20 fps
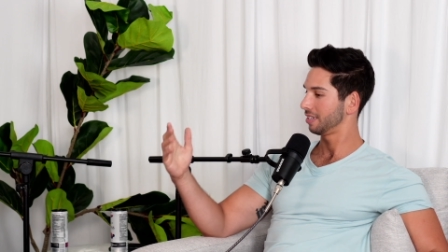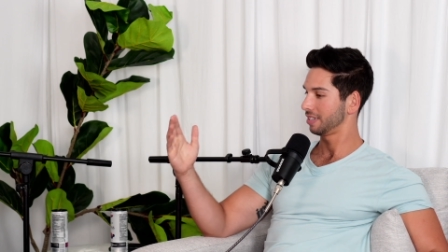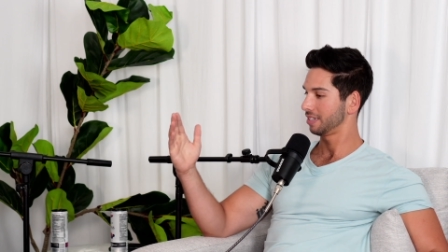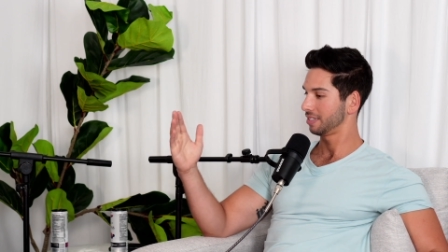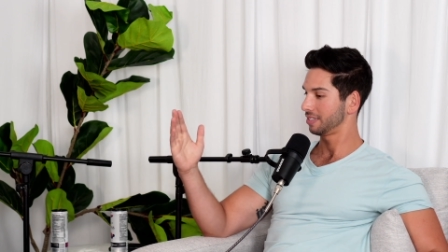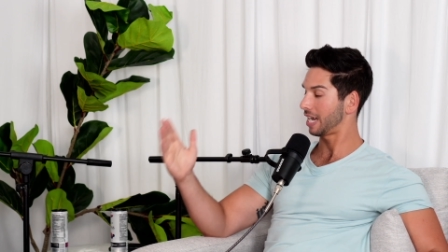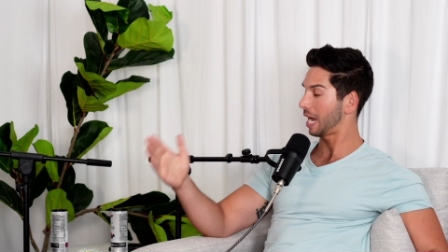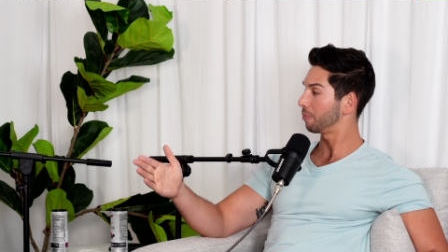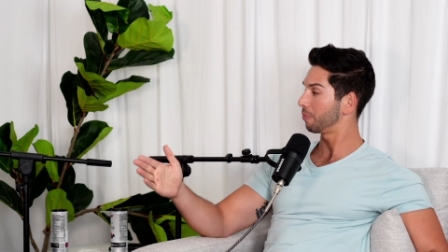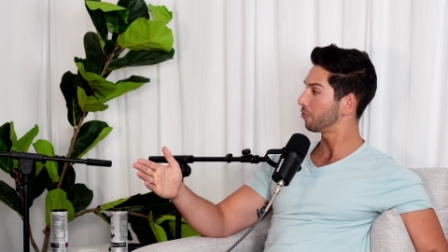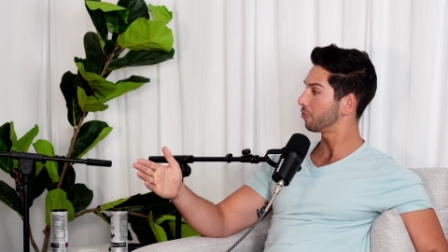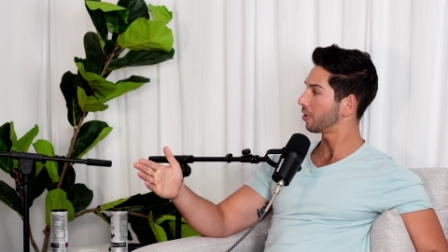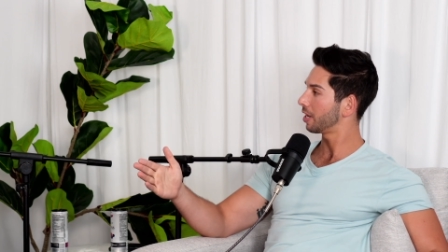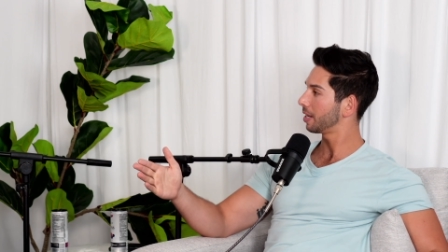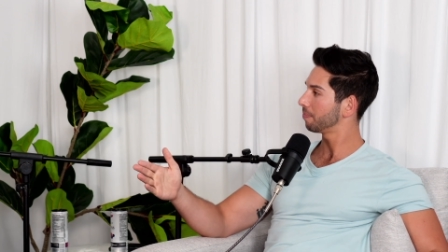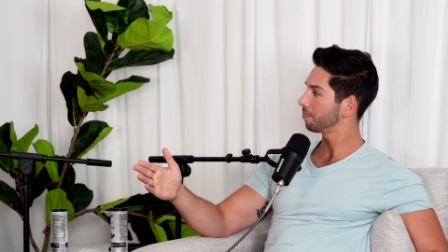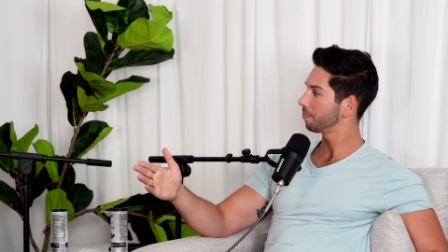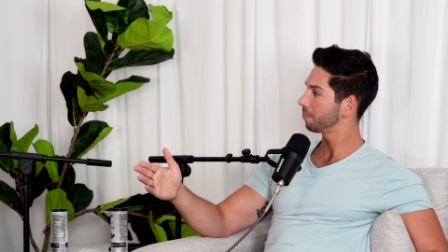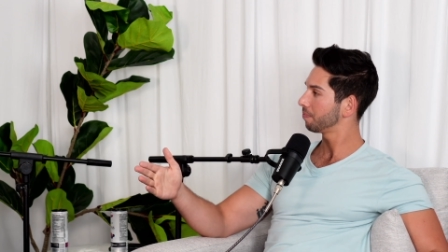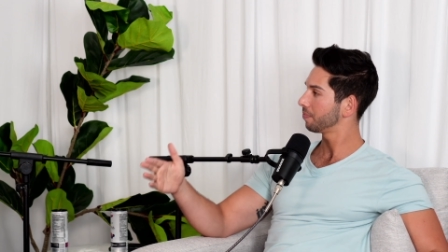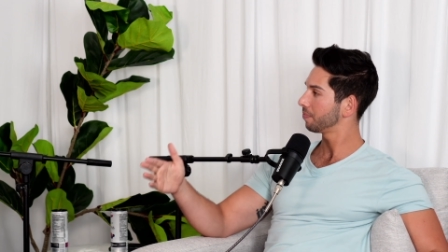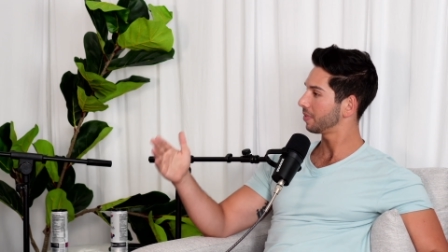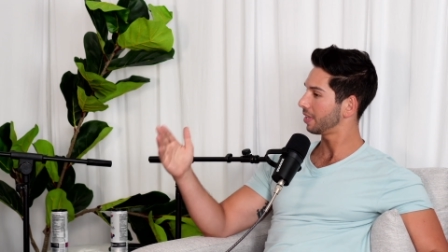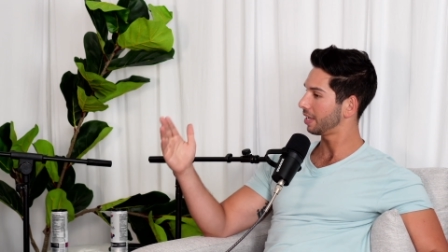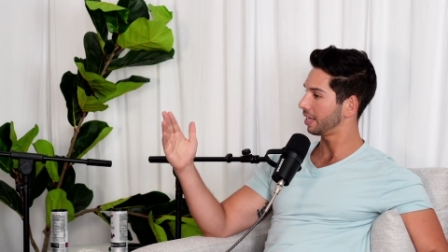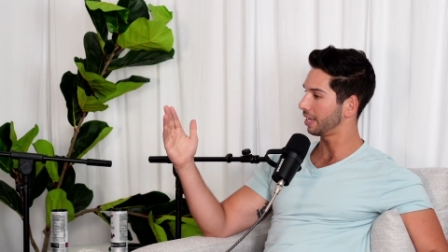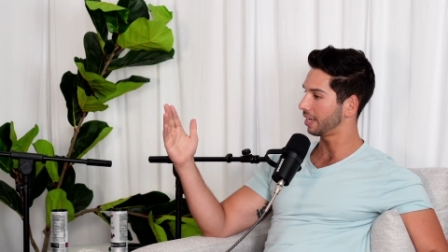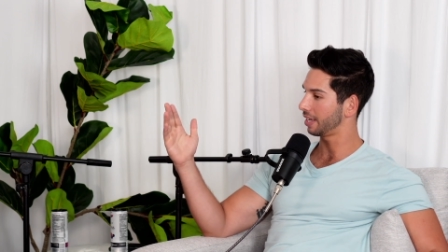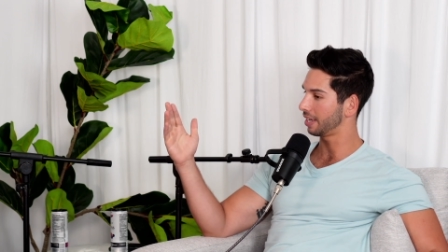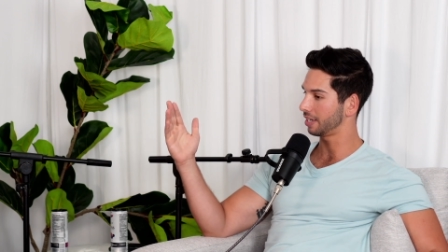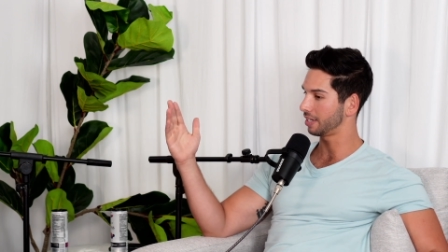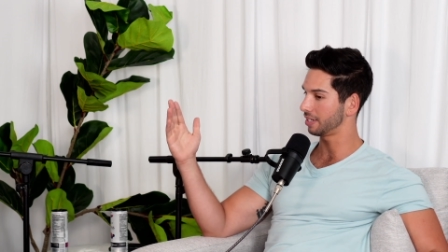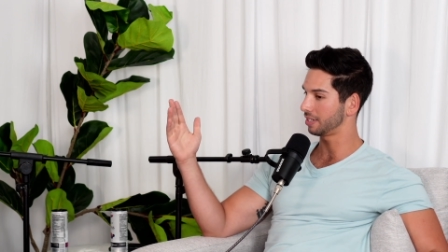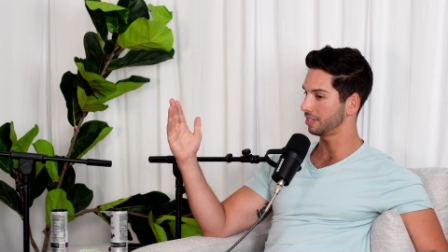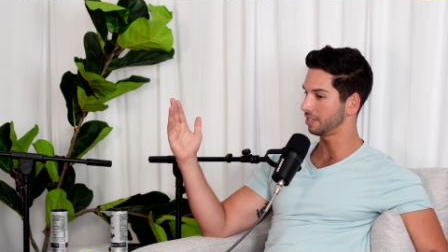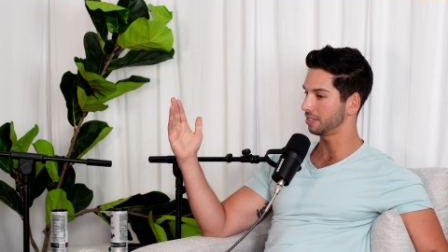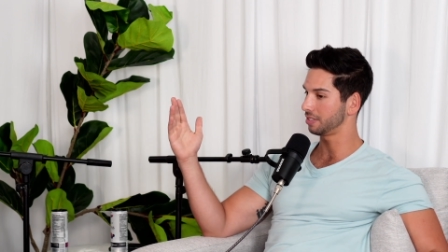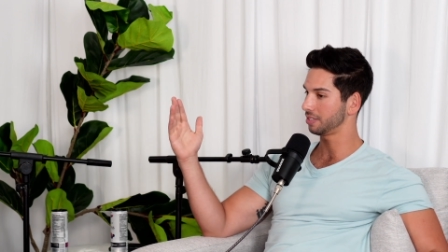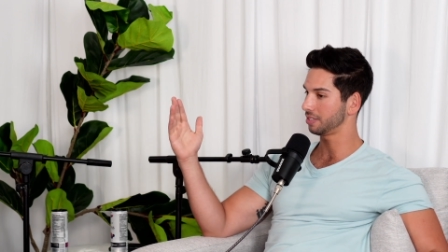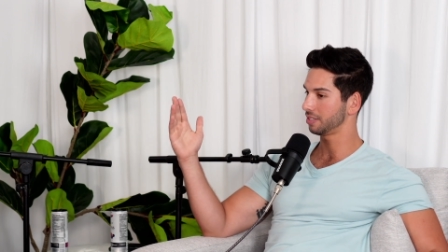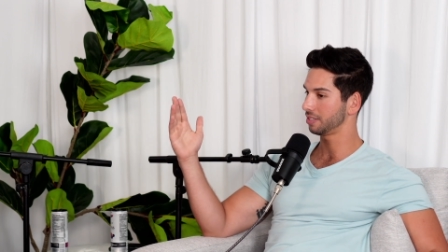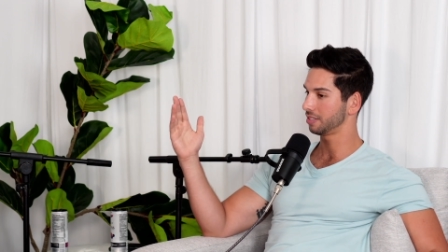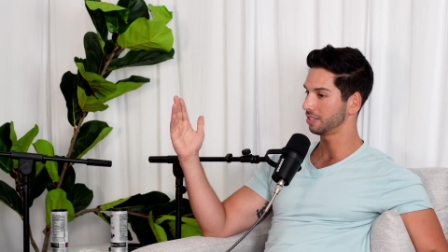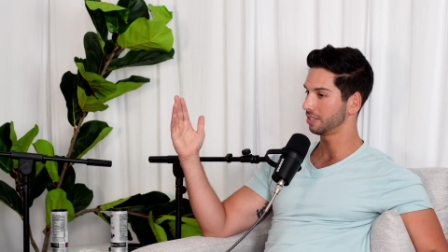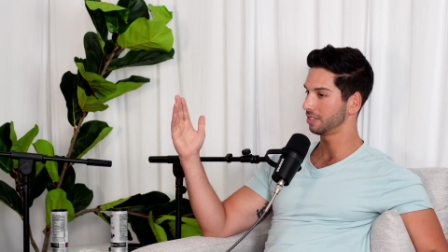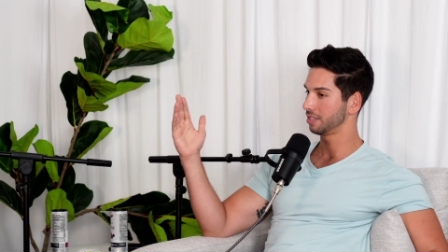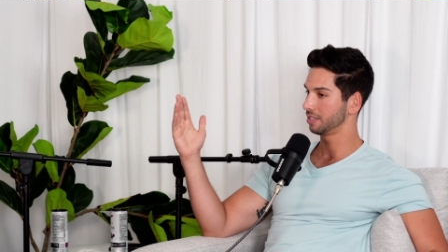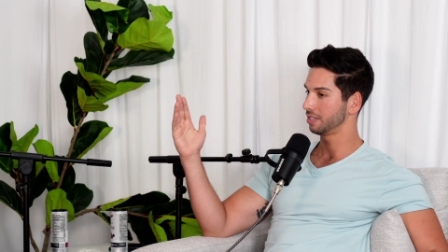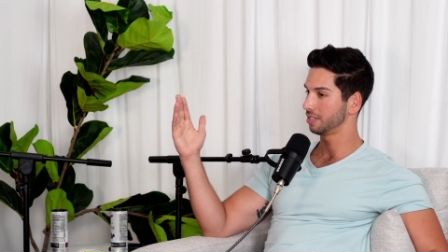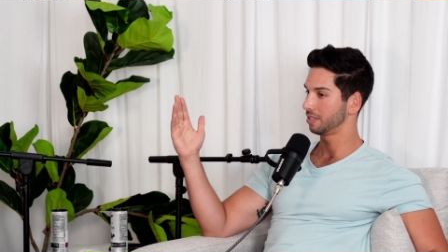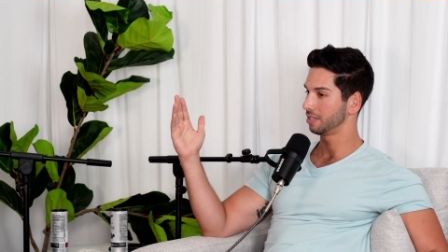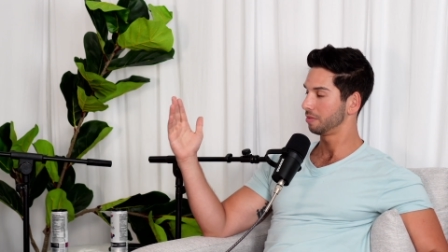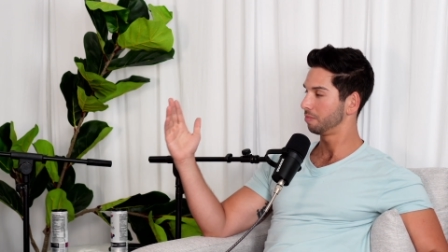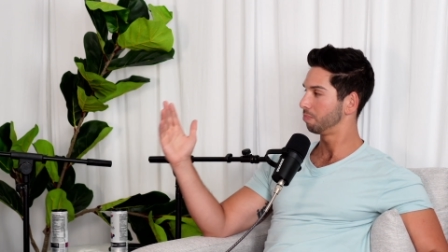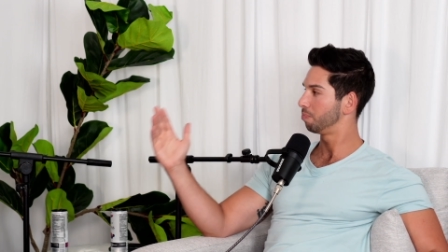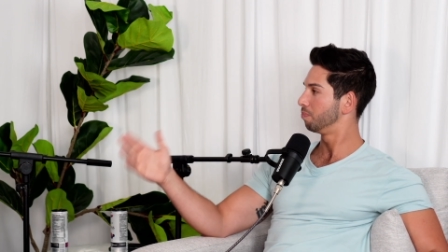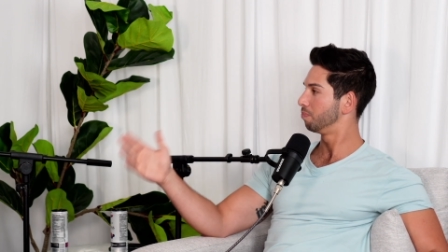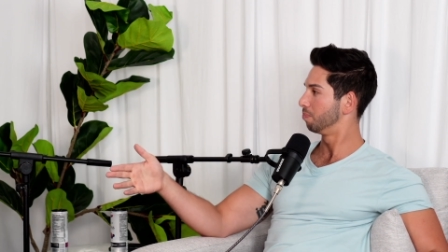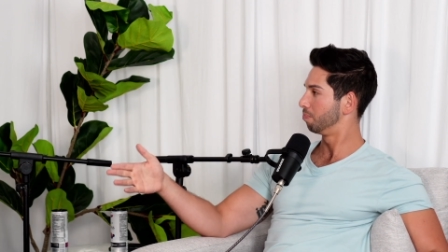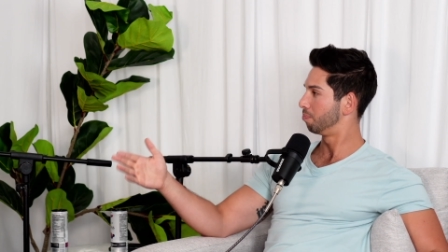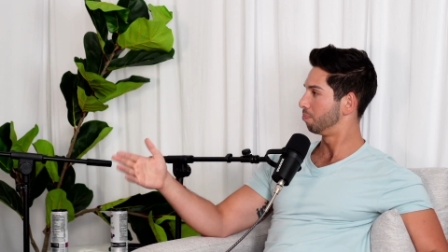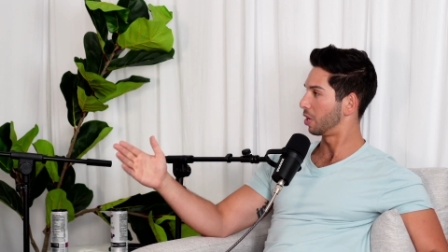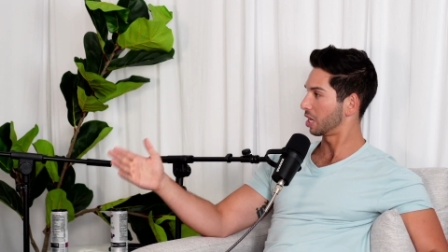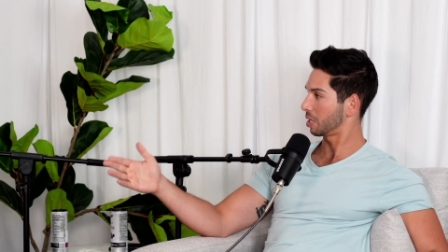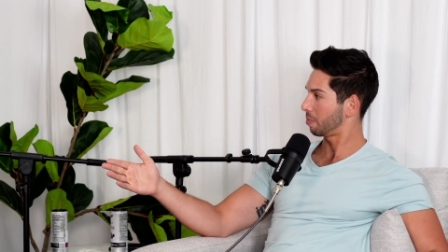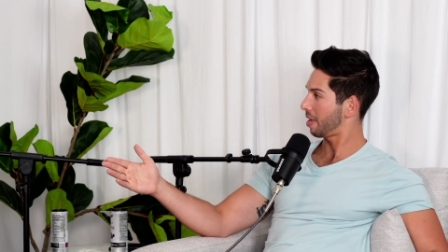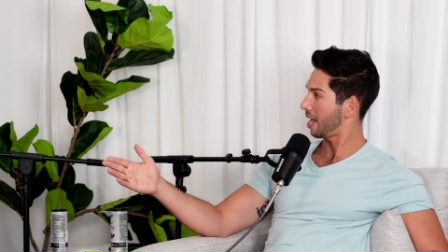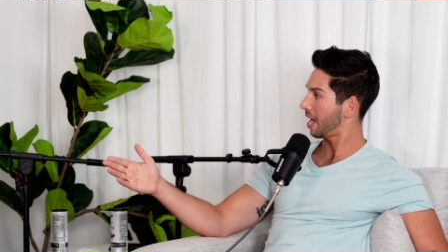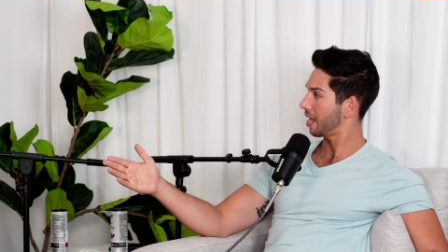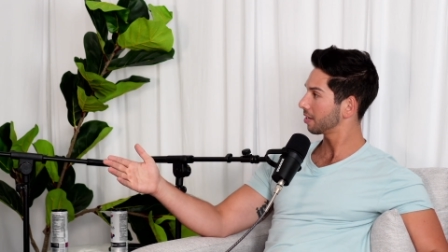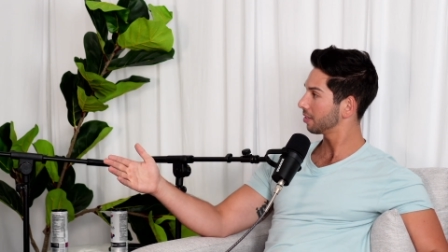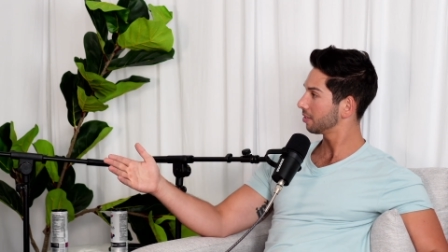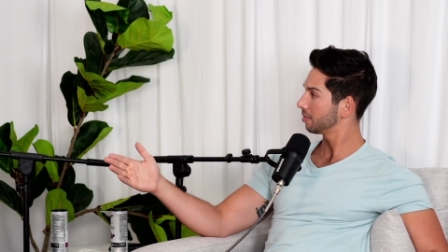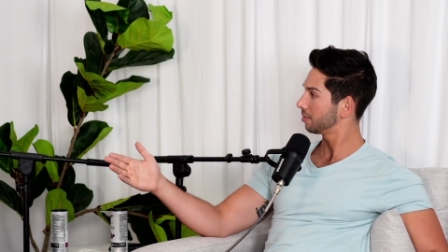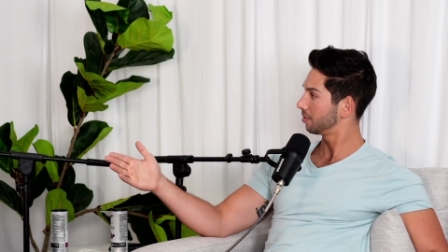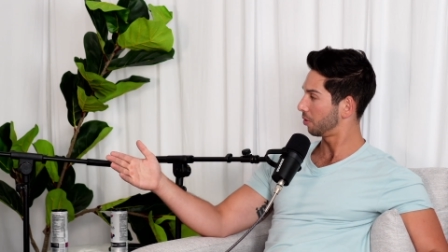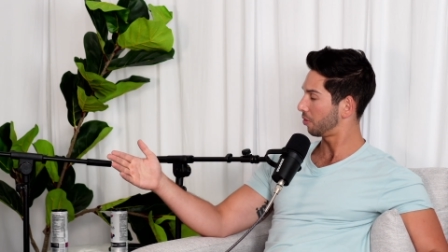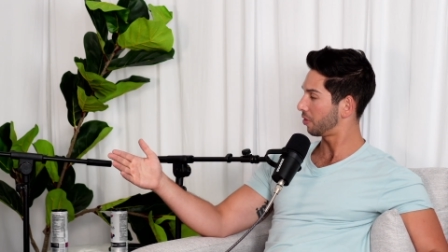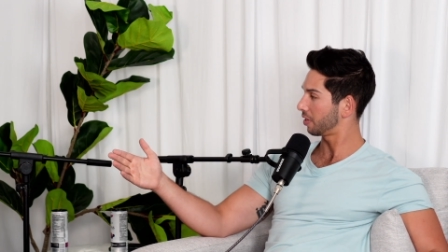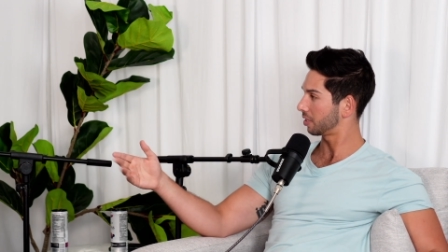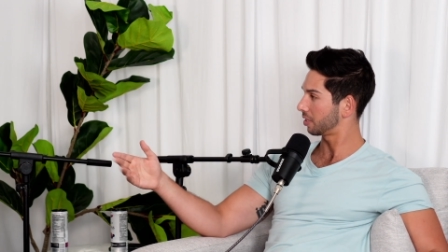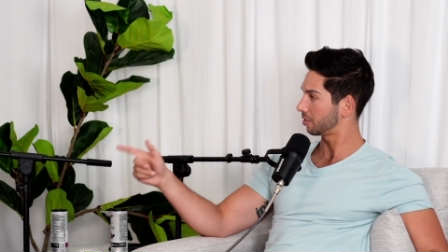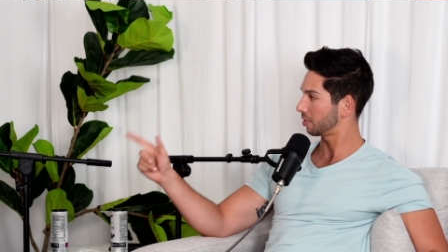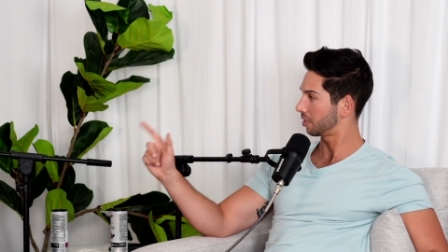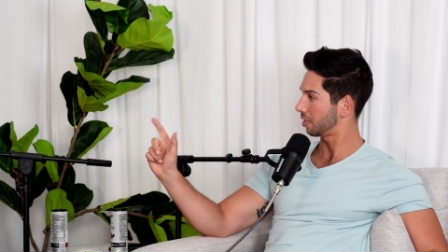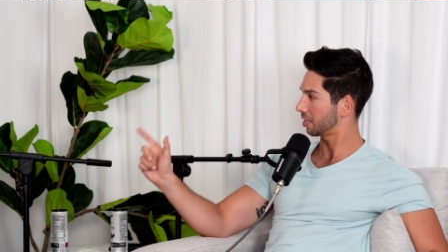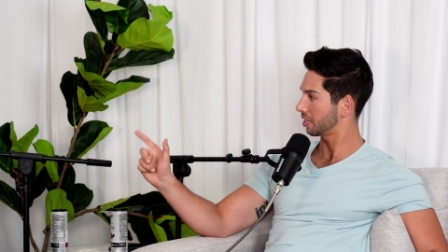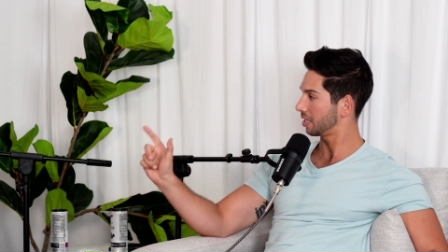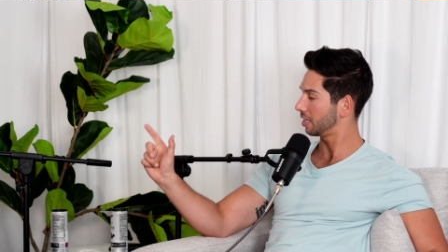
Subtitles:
Time frame and money back, you think is a key